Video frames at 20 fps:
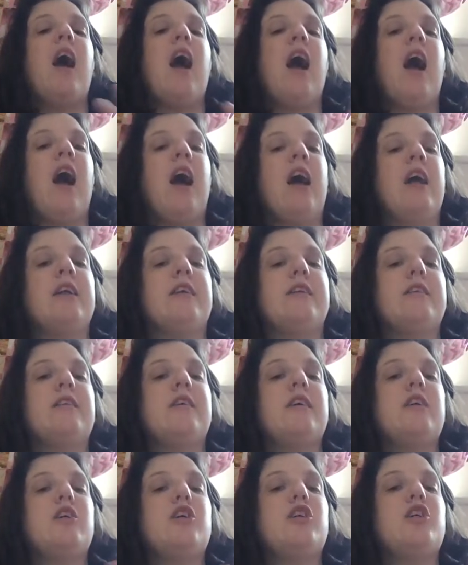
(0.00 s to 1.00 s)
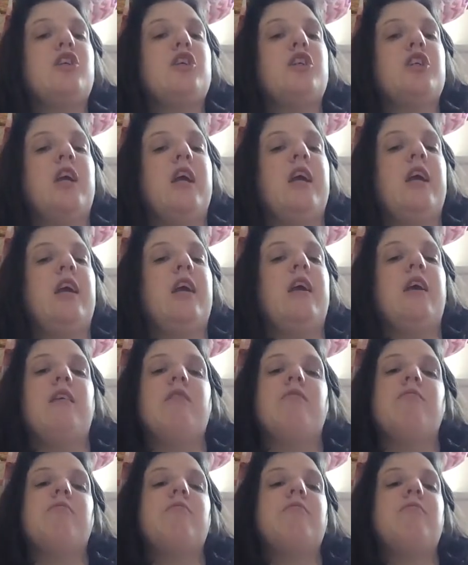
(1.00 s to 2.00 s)
and she
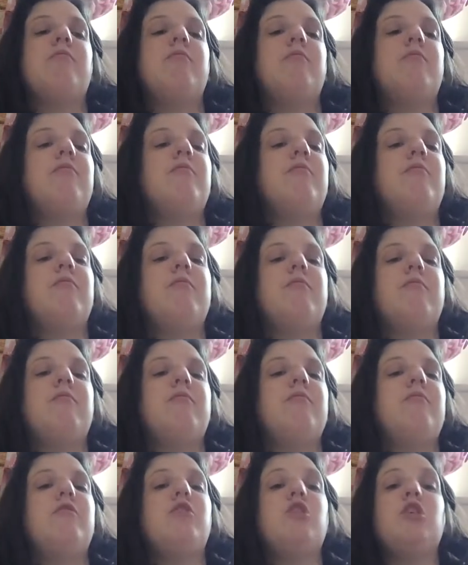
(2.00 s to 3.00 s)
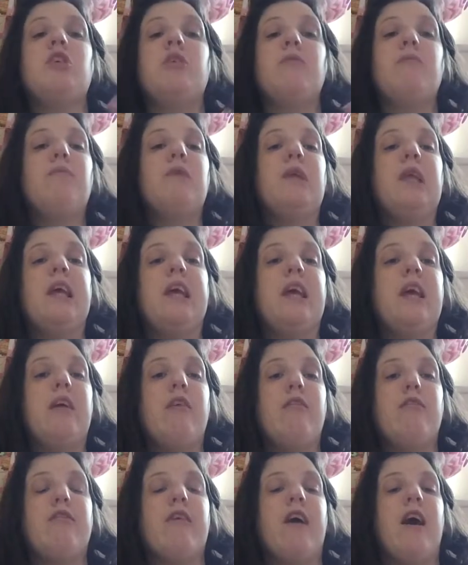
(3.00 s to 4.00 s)
doesn't
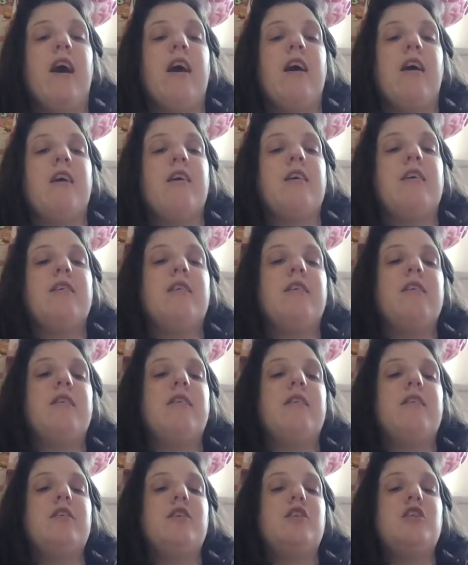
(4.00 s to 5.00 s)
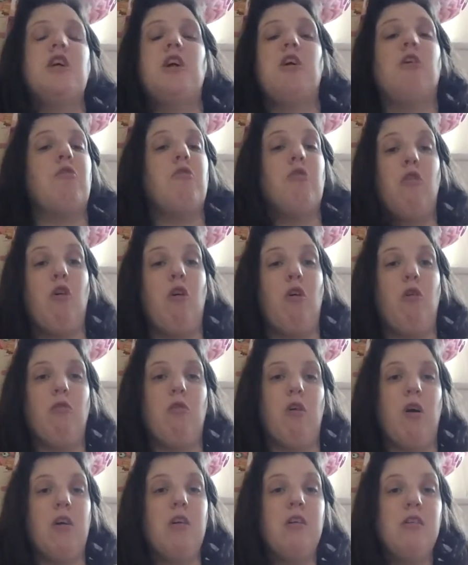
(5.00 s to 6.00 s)
believe that she got run
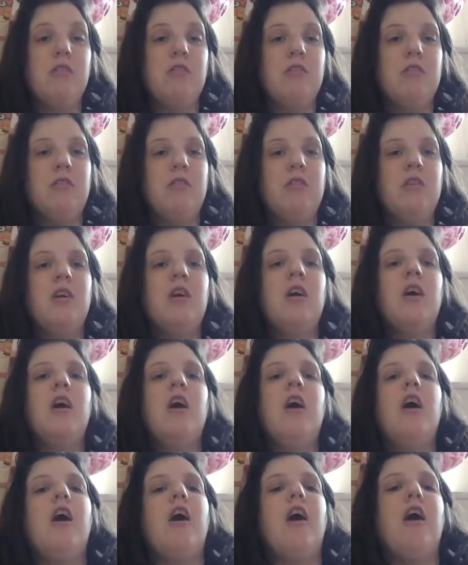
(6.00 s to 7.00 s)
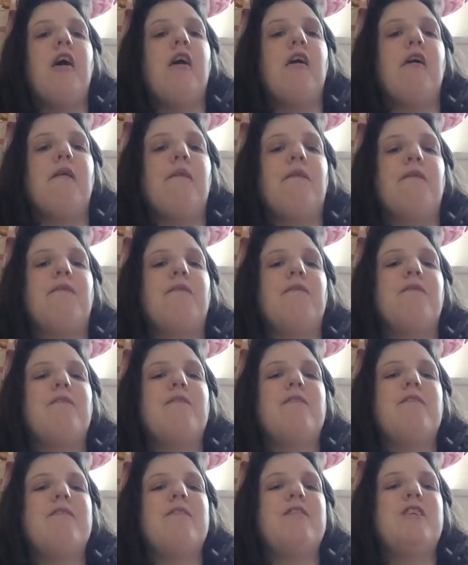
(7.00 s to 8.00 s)
over. Um,
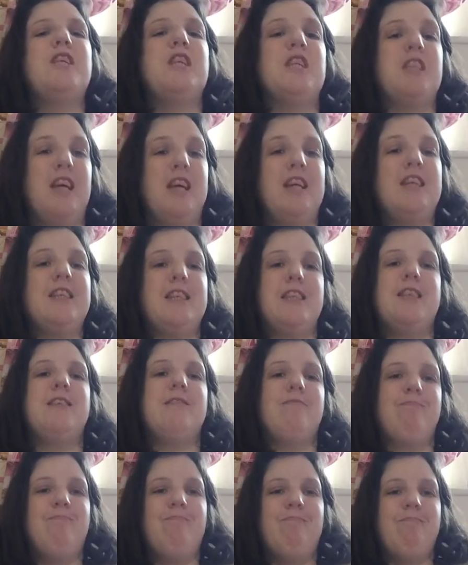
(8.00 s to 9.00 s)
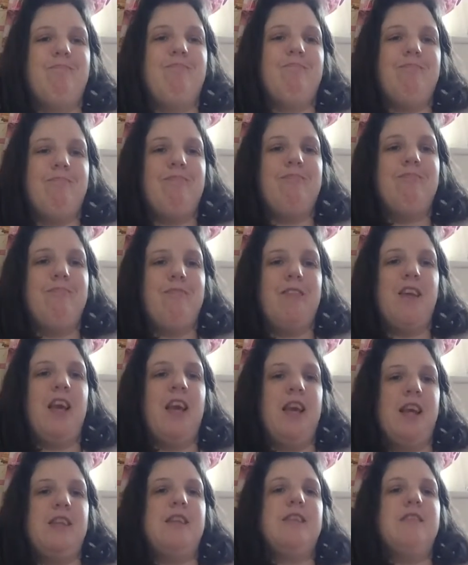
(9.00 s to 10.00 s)
she thinks
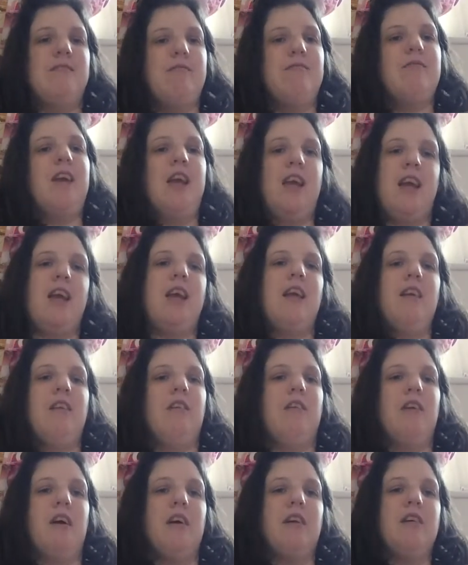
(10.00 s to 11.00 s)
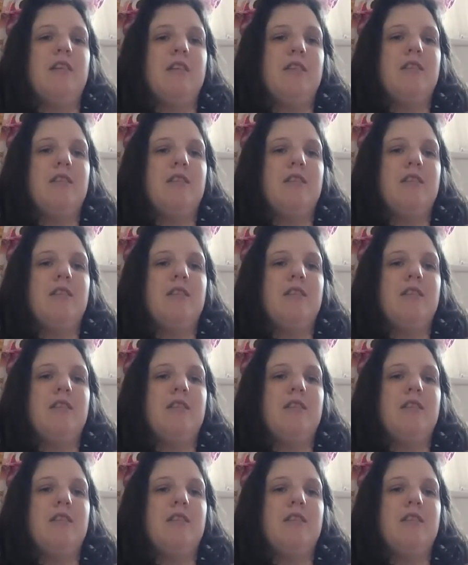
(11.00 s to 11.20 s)
he he killed her